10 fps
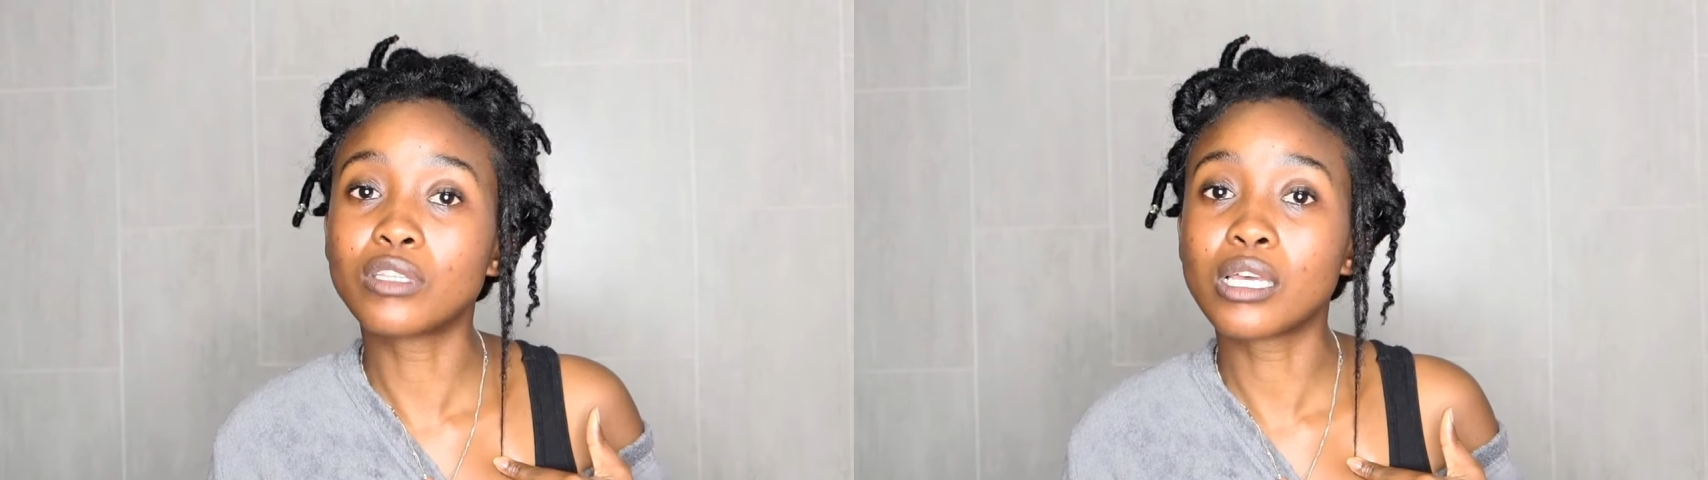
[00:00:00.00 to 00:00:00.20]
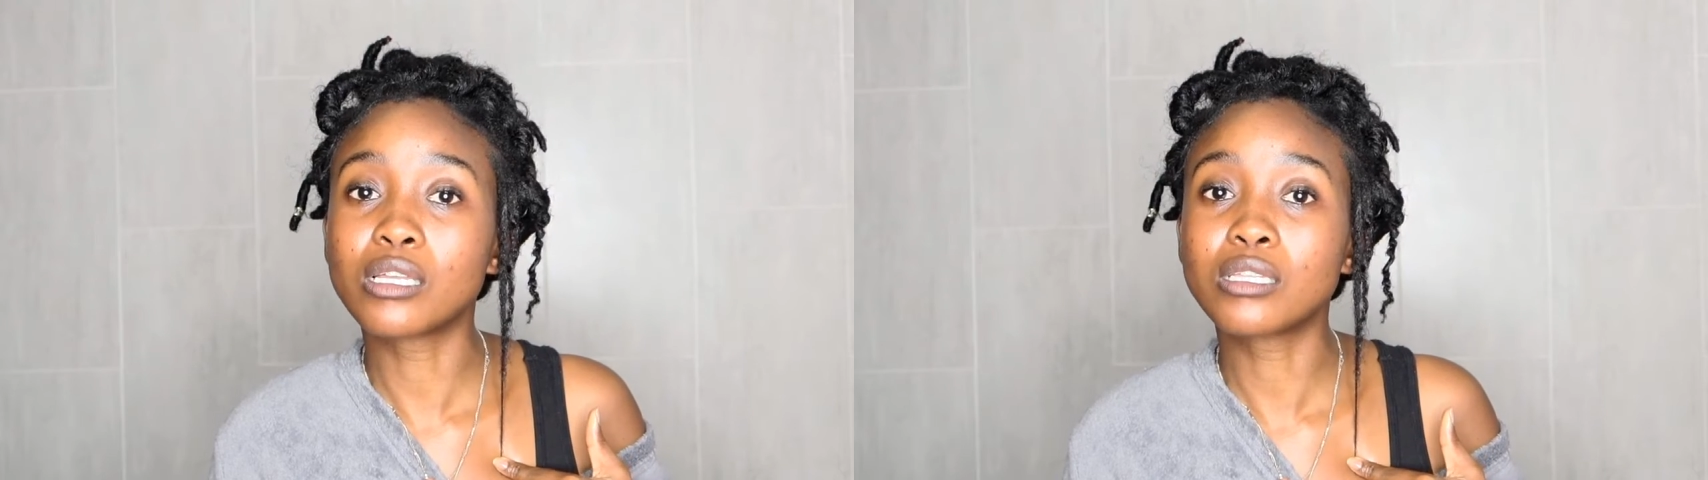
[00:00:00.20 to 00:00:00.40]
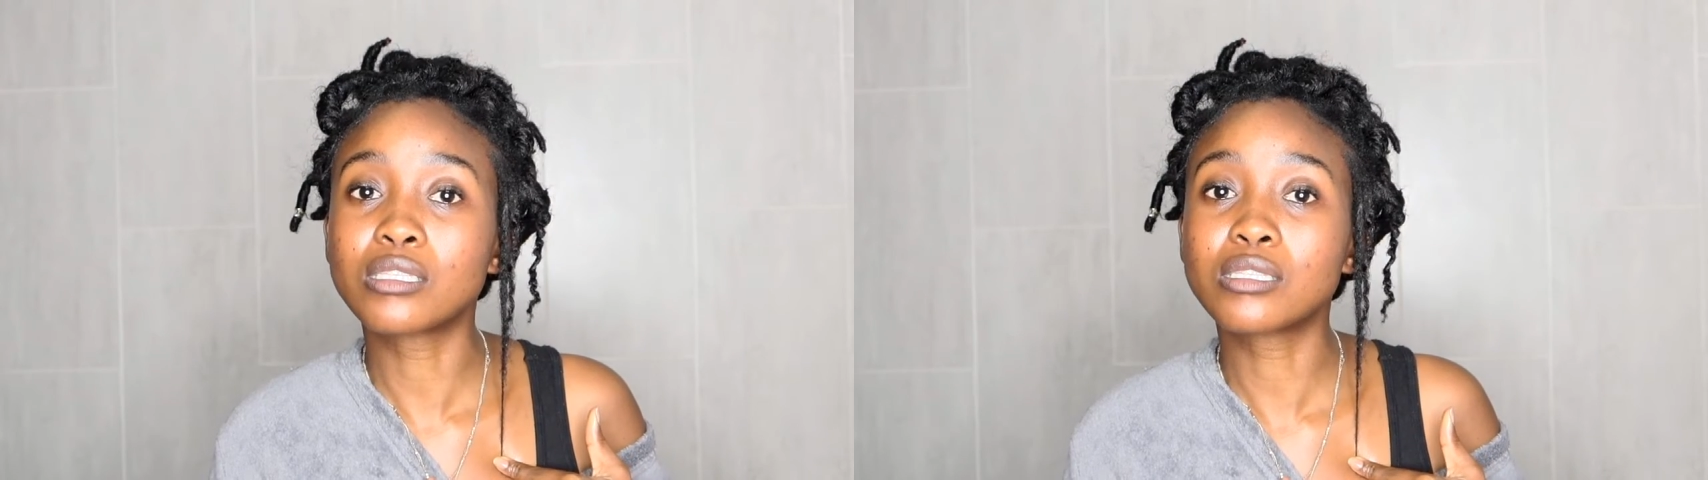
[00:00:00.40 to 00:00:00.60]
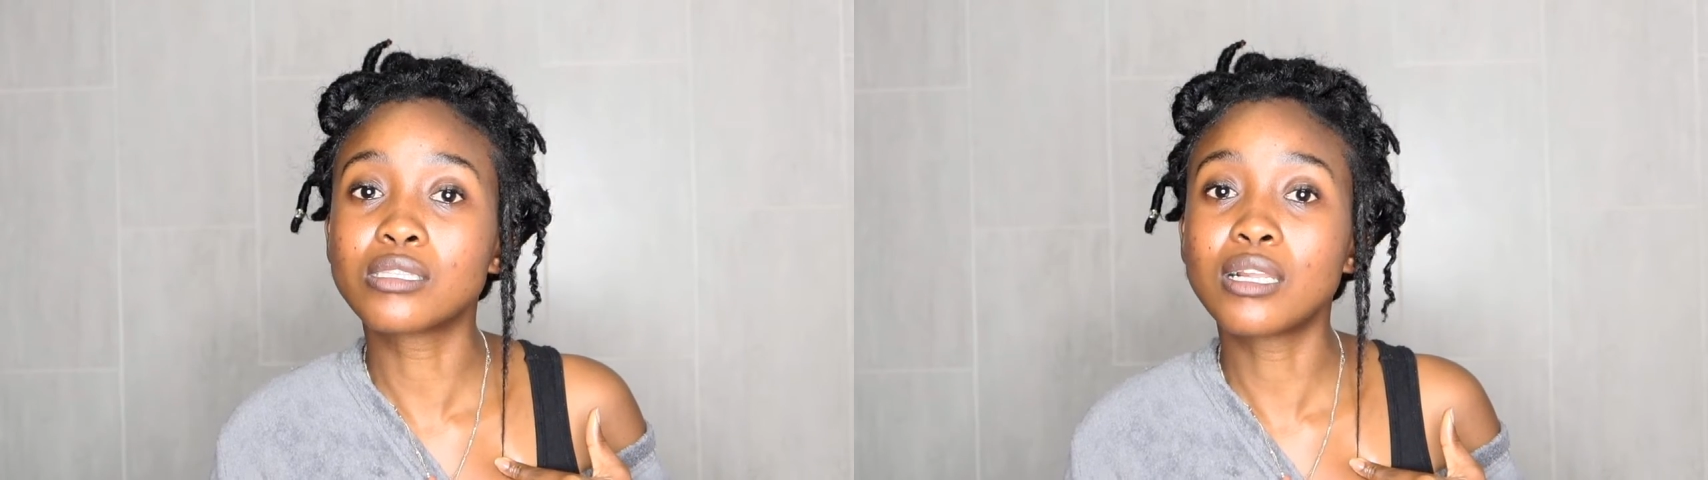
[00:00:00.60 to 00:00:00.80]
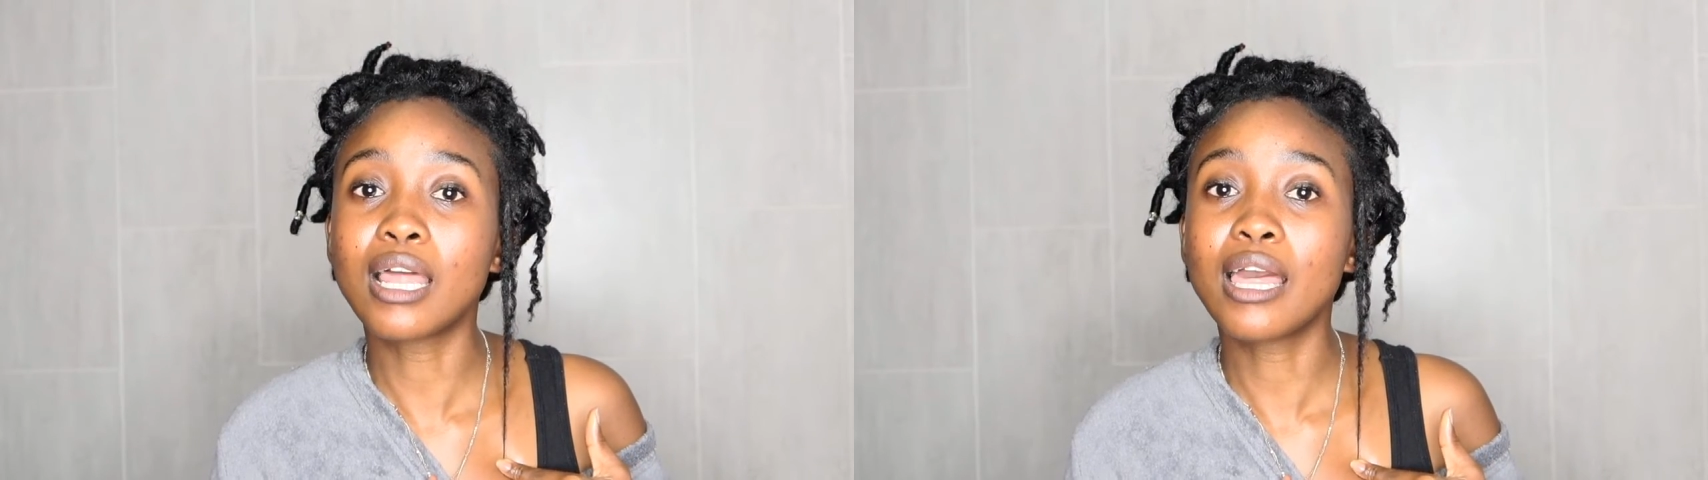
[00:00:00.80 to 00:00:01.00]
That's
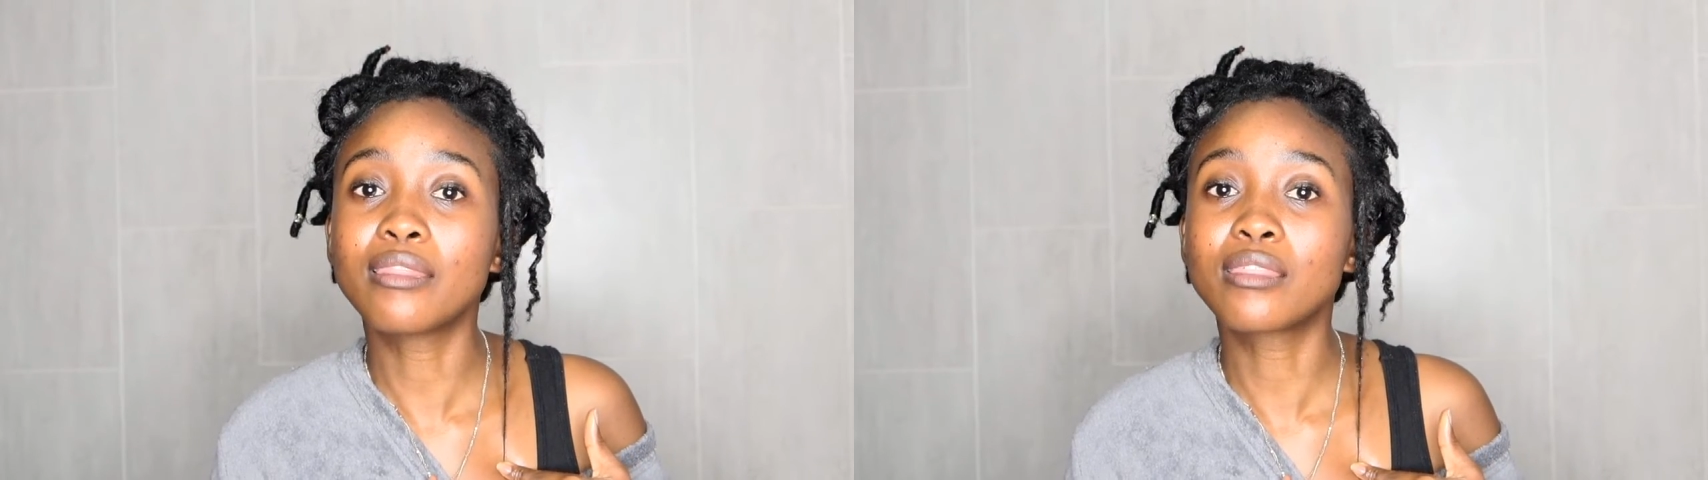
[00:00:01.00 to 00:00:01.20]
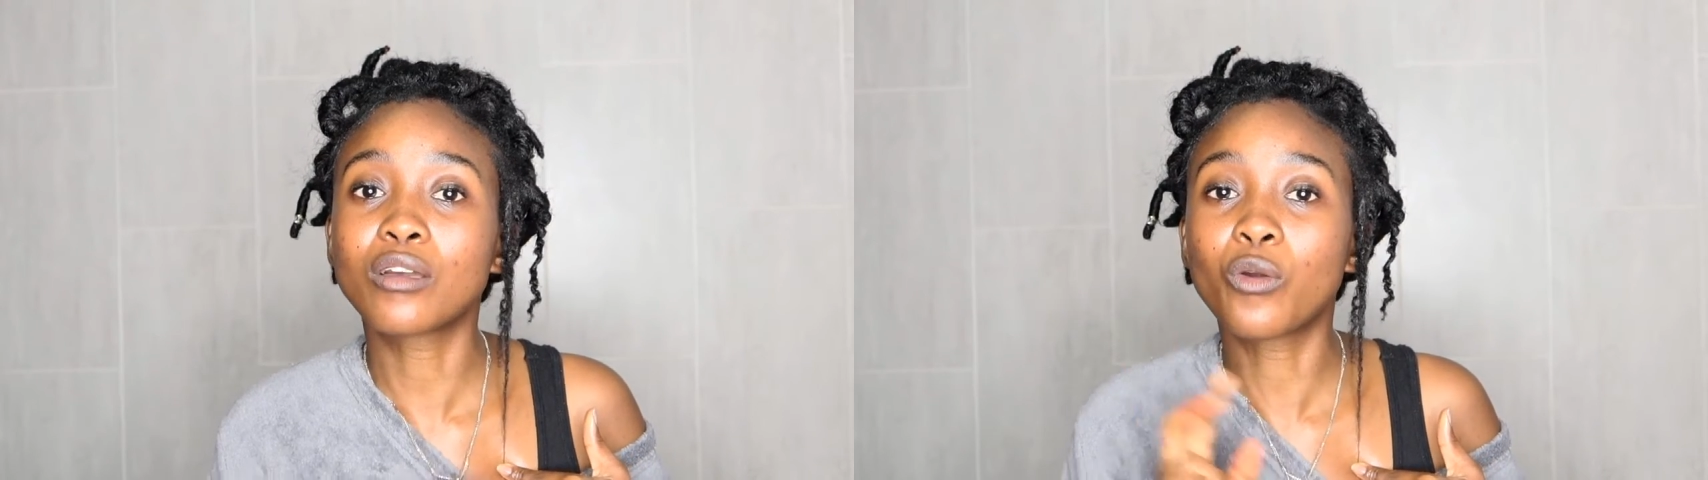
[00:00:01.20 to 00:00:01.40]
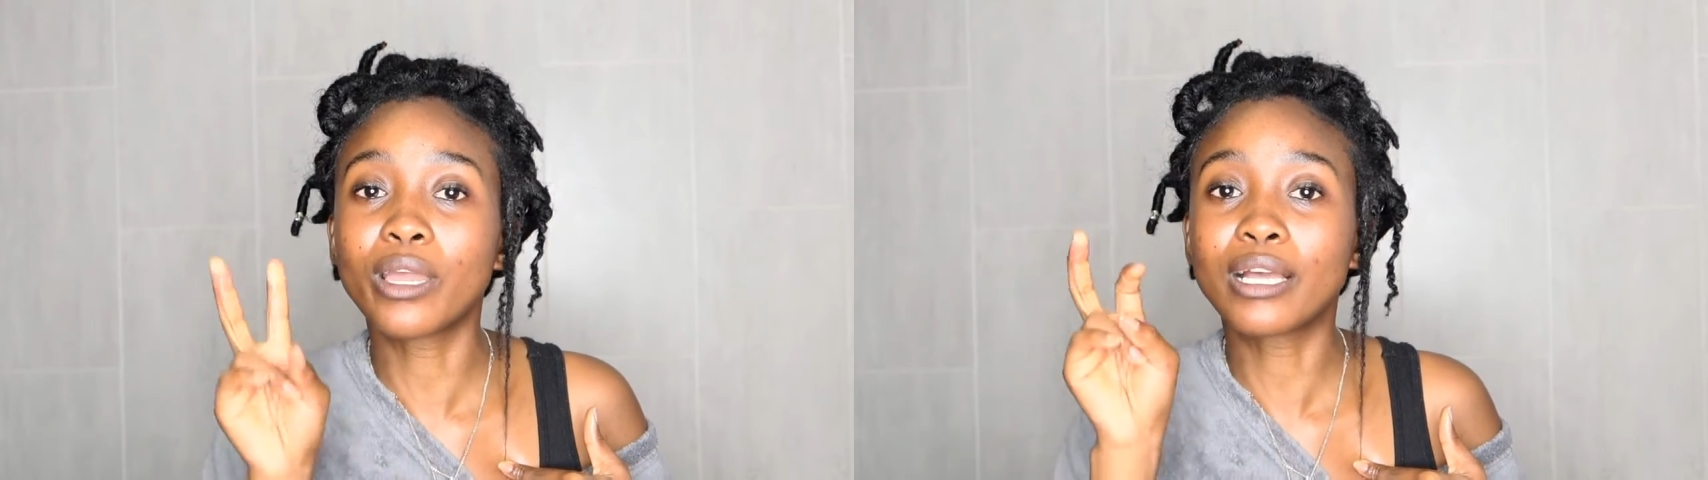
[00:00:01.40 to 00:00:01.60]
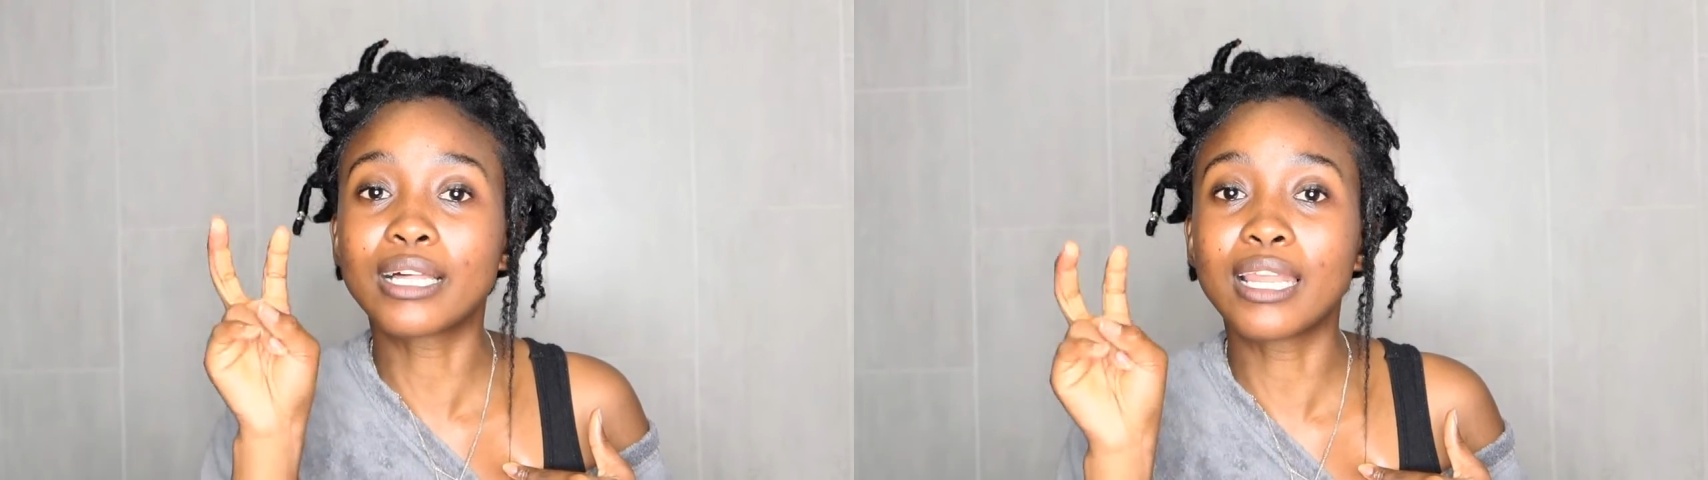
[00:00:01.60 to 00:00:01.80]
quick